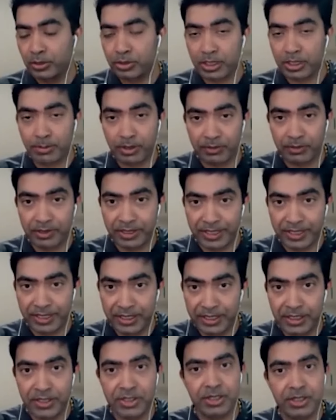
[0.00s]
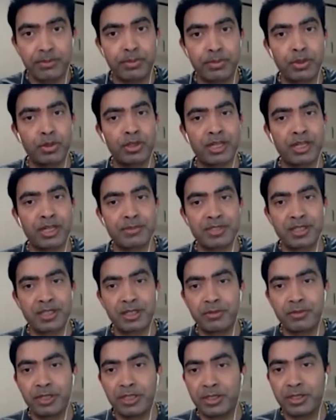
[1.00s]
through some of the internship
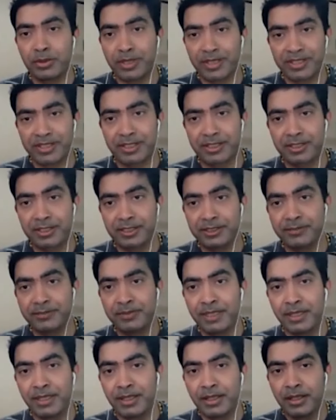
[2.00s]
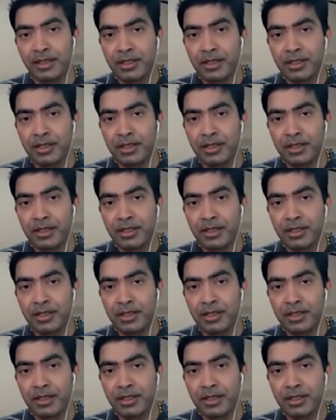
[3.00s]
programs that we do, etc.